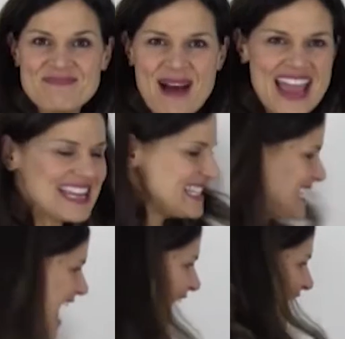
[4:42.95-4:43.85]
by
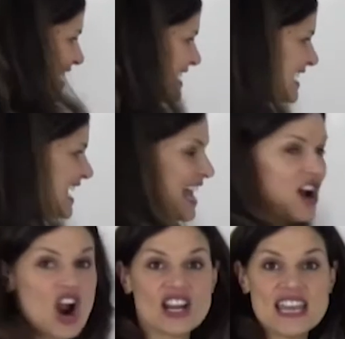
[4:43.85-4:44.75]
10 to get
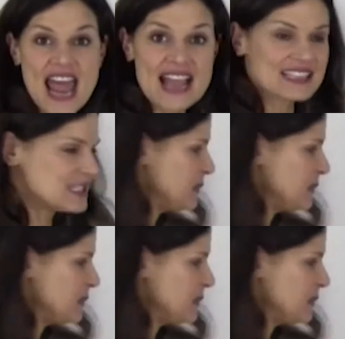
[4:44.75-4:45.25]
our next